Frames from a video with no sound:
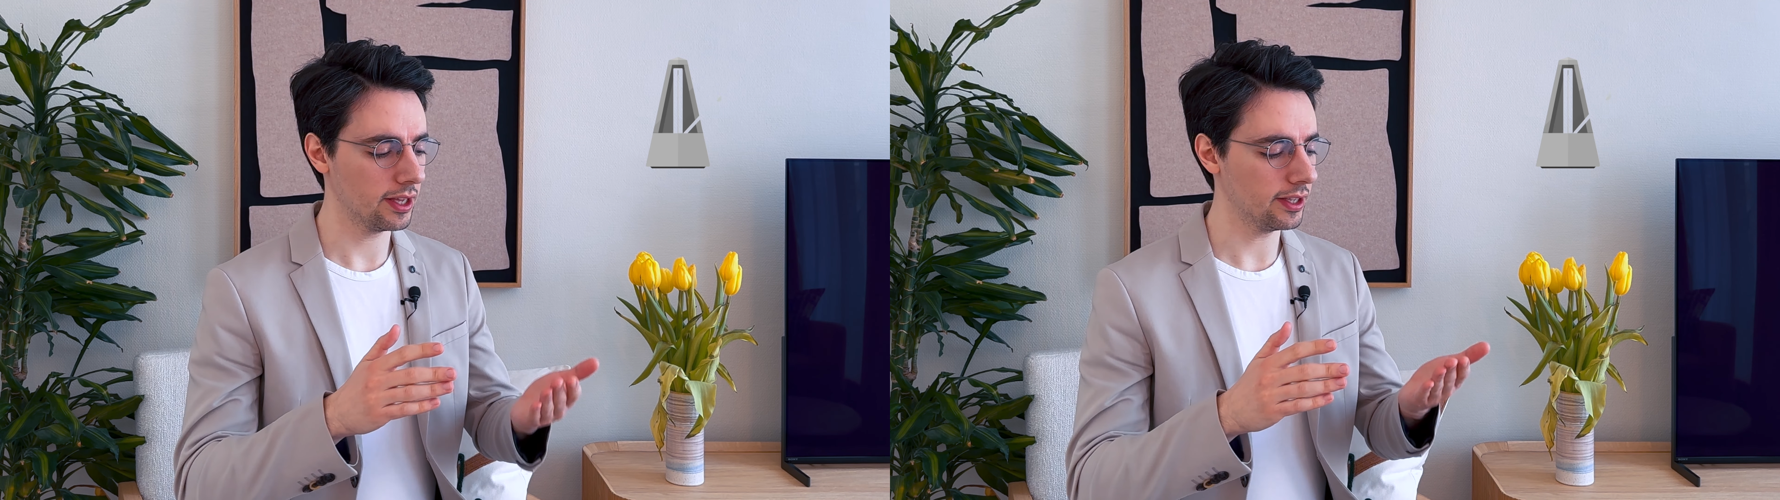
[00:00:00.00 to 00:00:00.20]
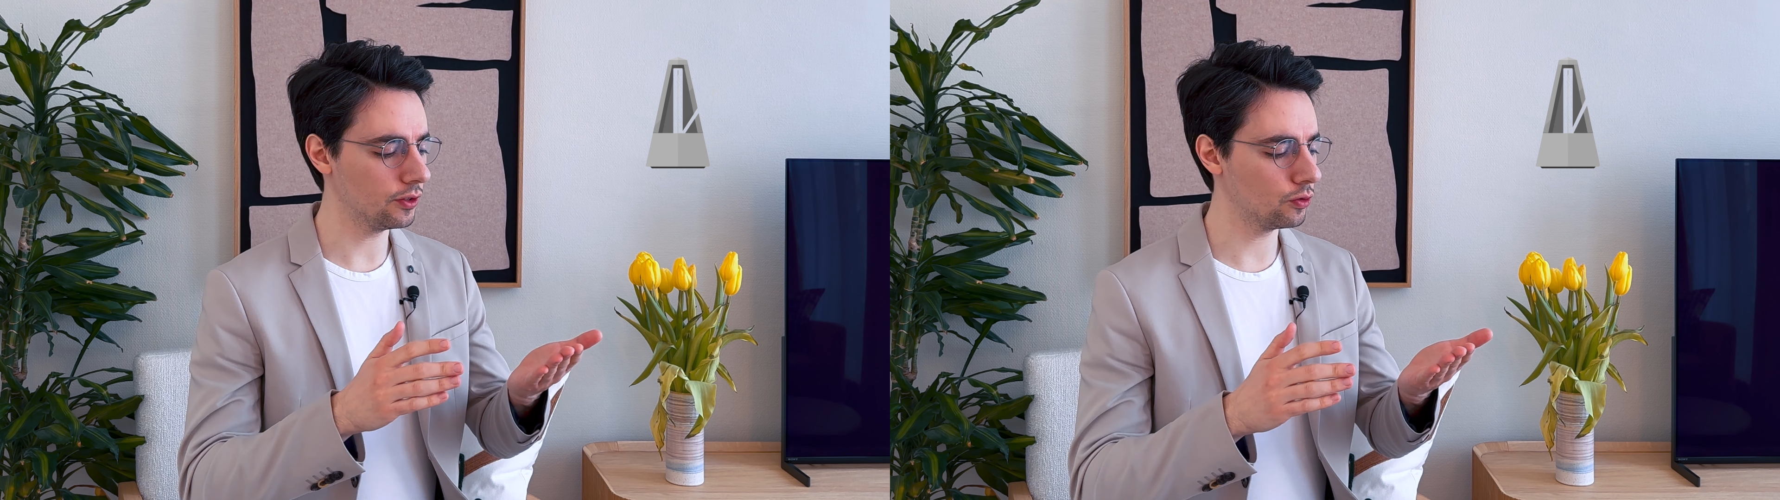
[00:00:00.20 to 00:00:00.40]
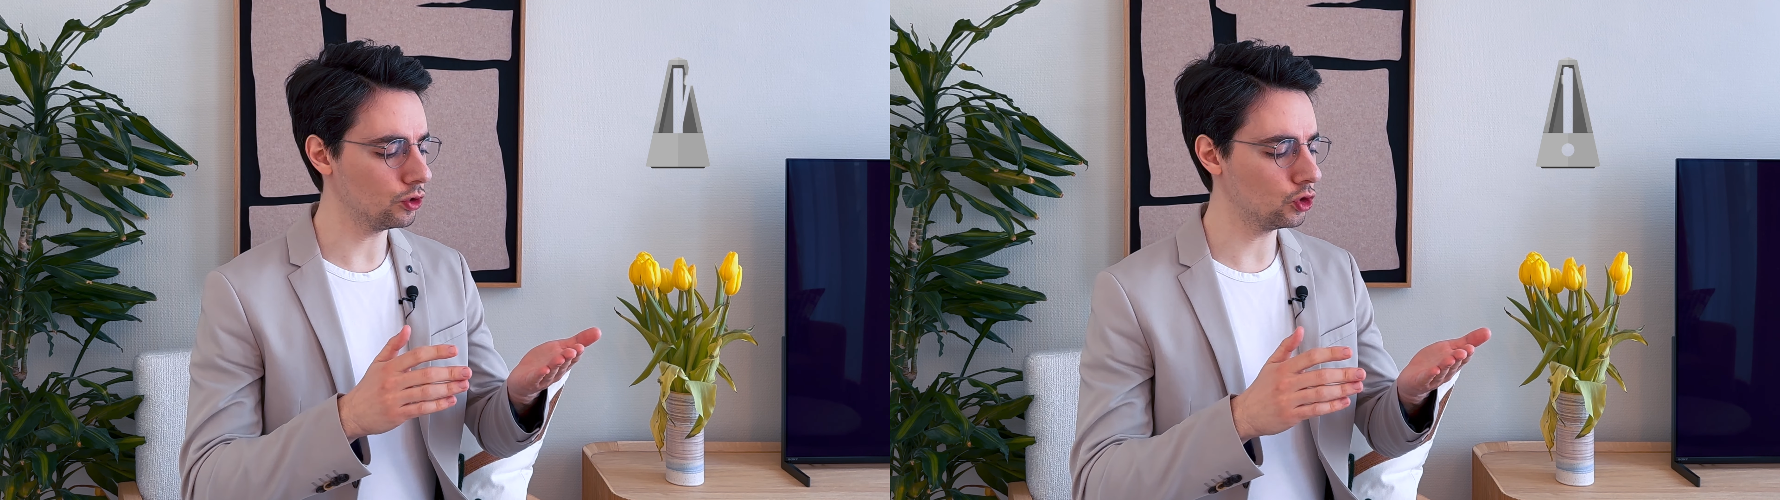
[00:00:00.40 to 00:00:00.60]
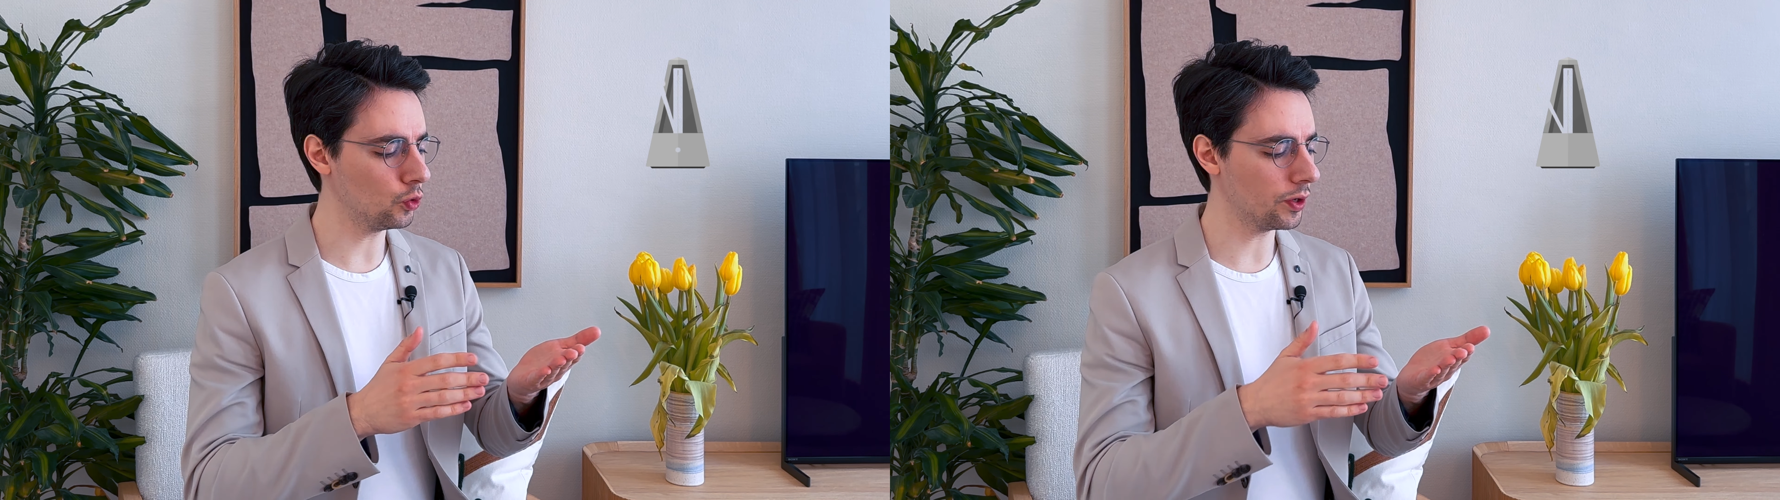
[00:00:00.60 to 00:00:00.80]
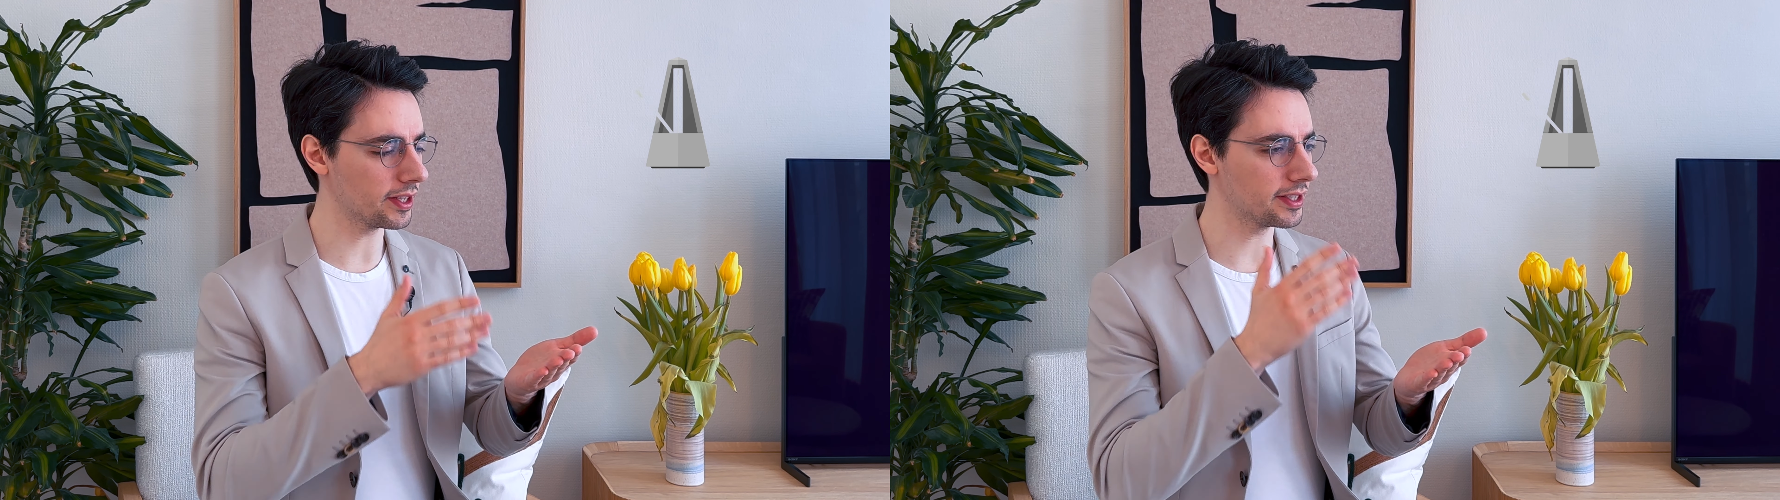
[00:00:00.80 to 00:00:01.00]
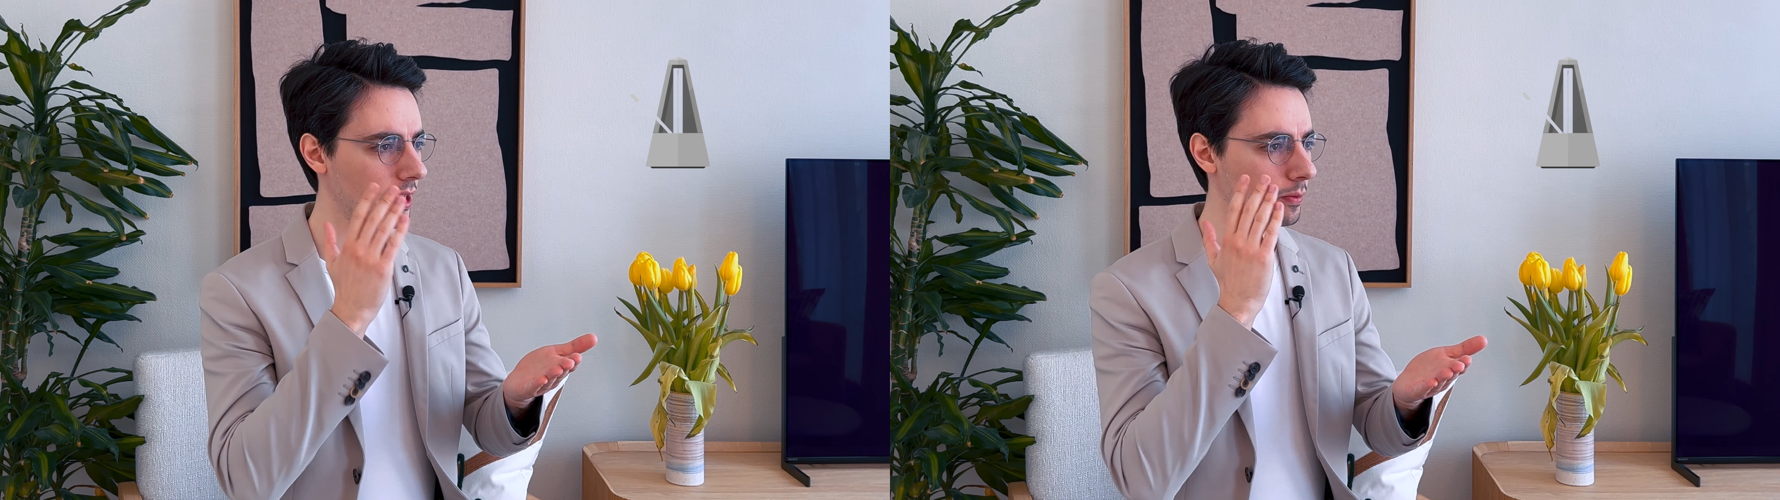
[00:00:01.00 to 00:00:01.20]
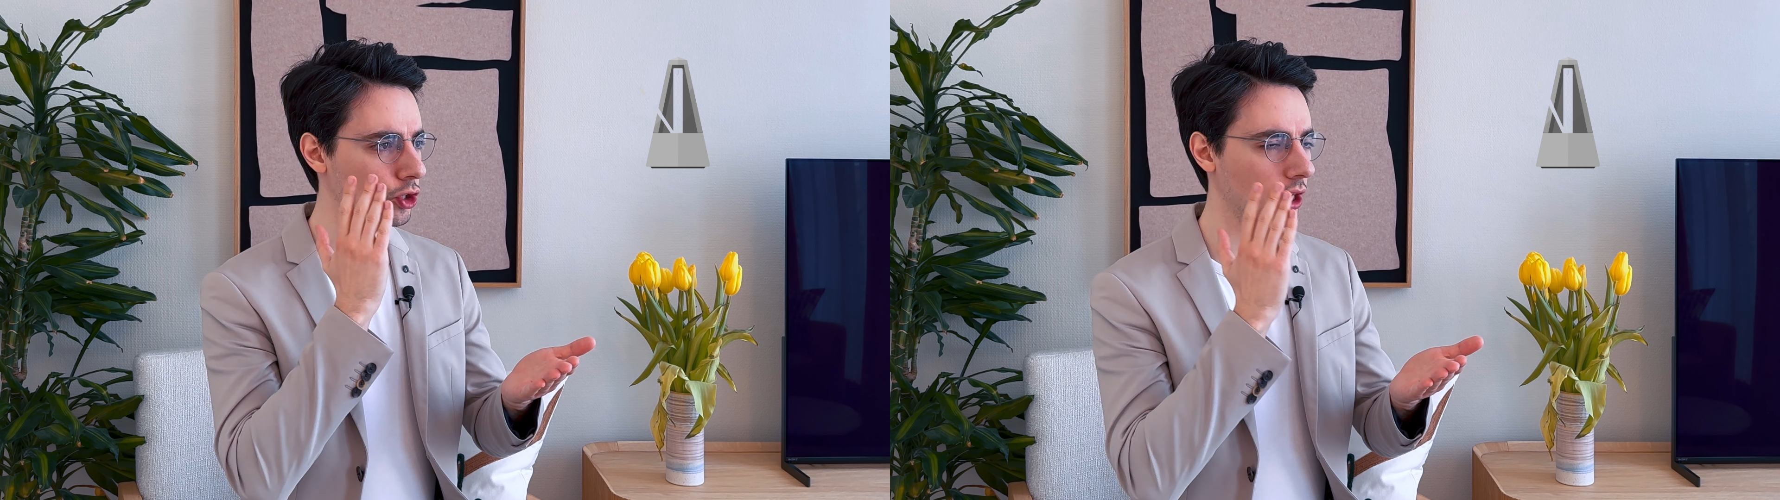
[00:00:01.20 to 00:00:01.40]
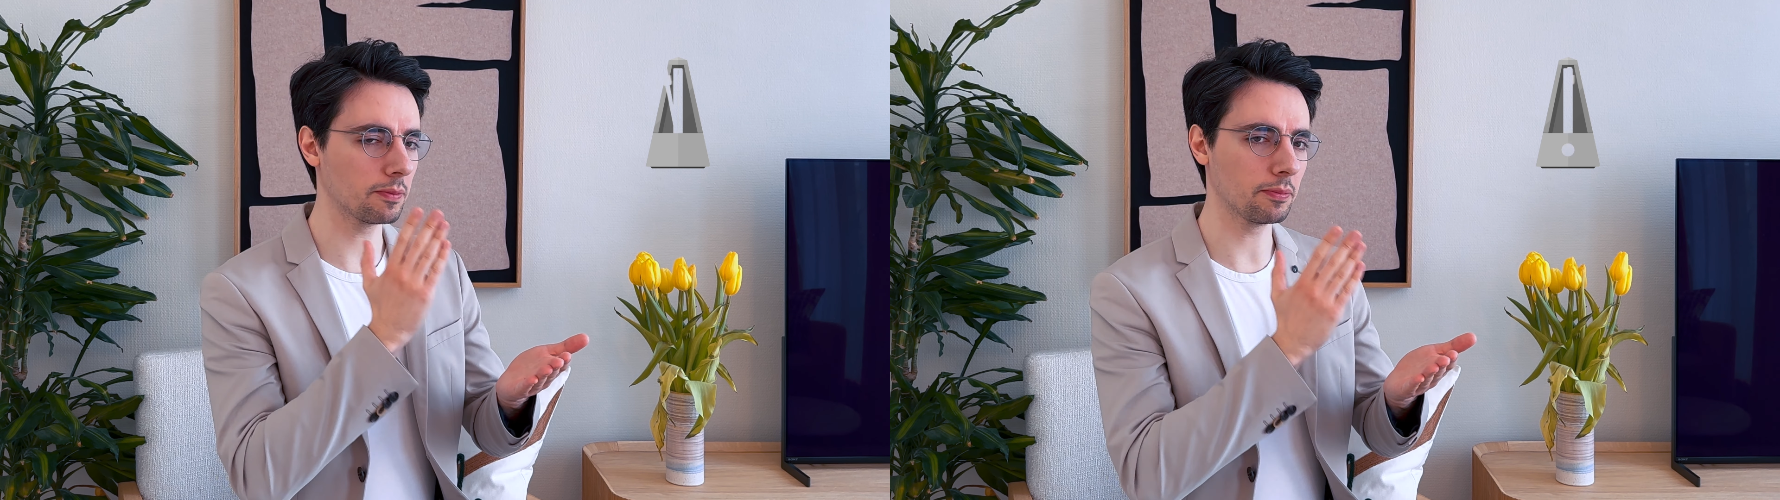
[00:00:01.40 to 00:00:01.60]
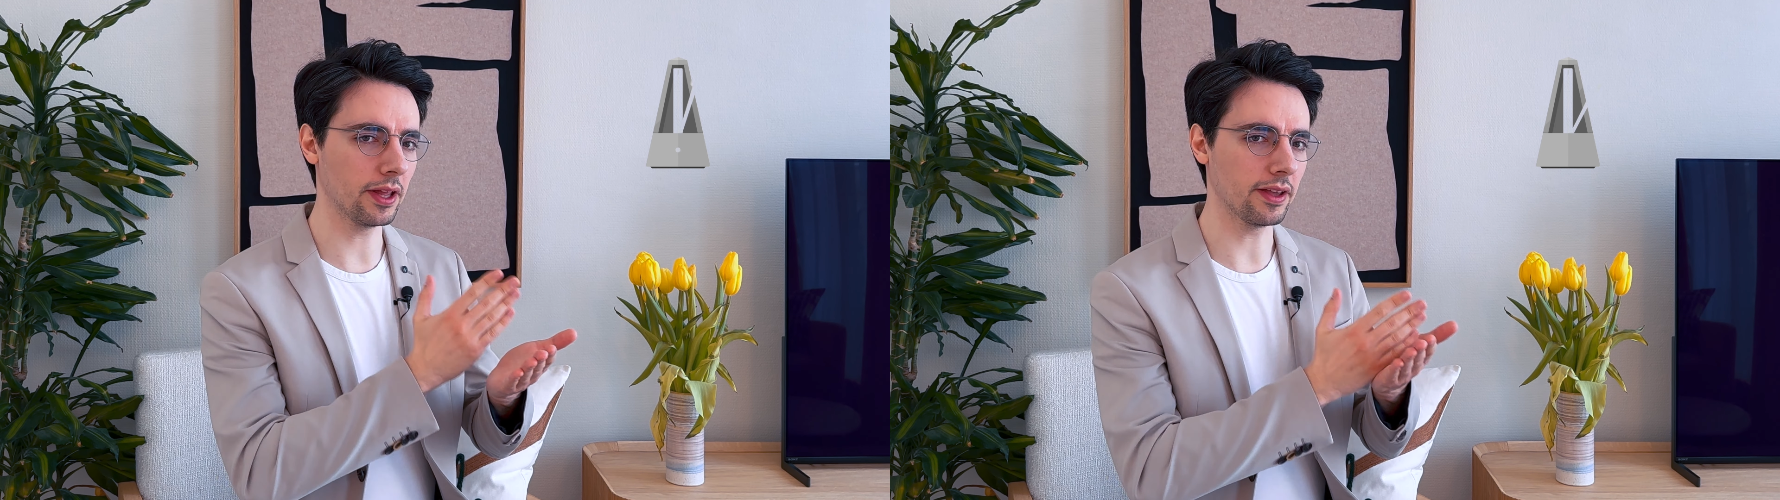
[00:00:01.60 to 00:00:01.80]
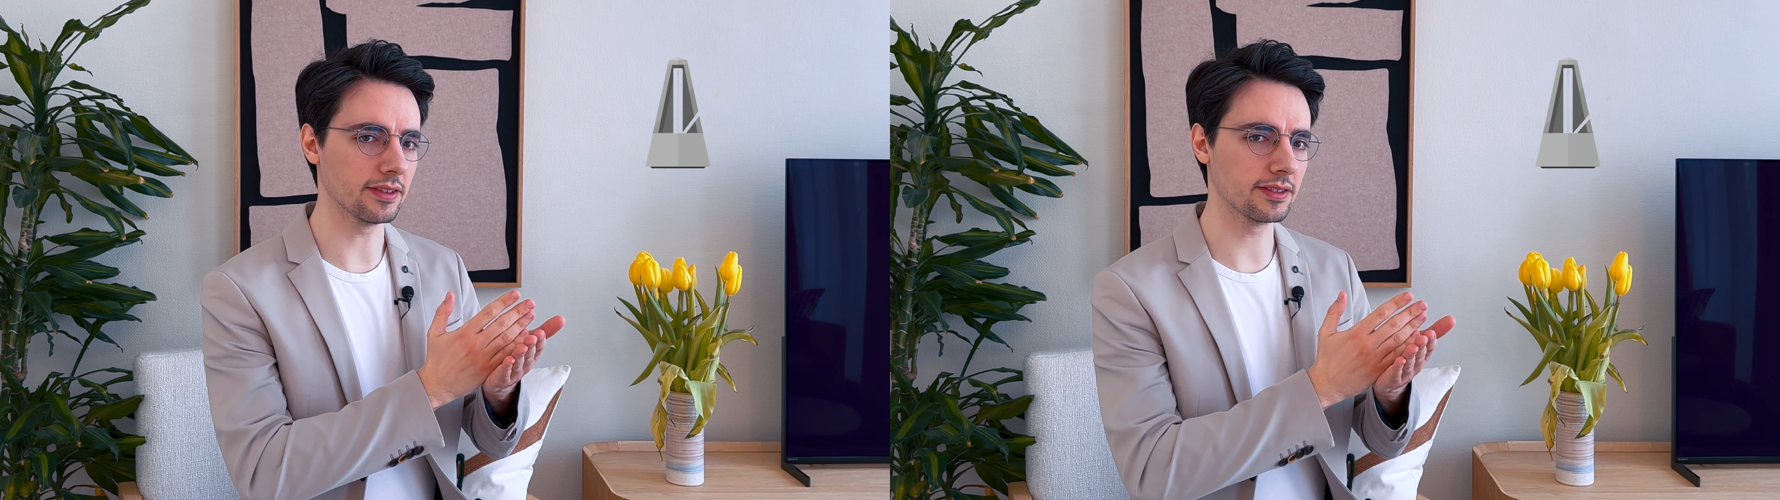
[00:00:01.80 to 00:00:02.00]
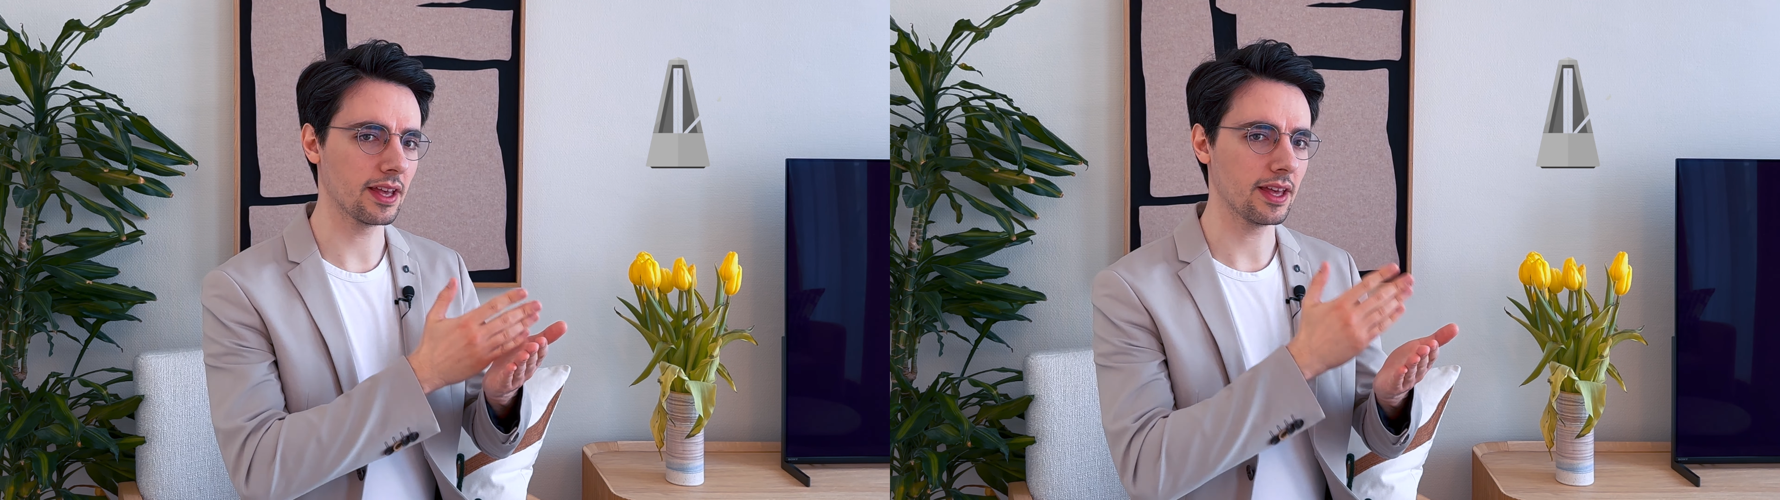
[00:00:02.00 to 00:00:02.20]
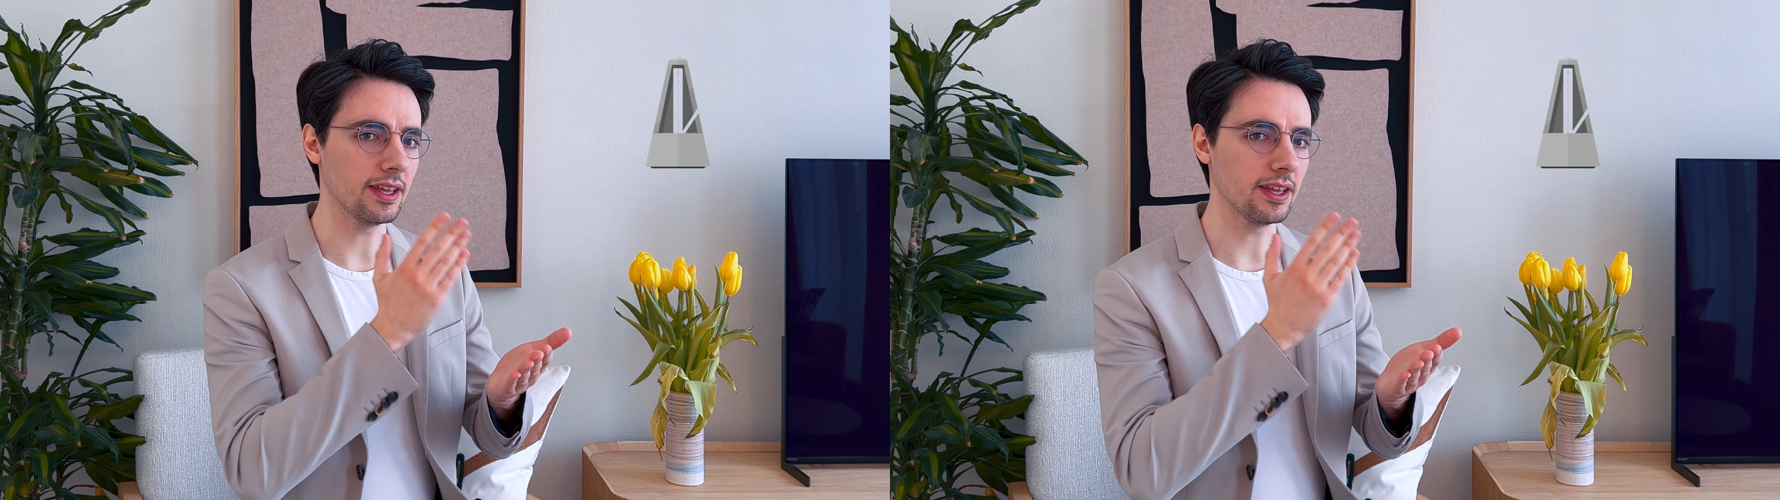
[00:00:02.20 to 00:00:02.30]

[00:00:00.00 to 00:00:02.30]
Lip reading: is to ensure the subject plays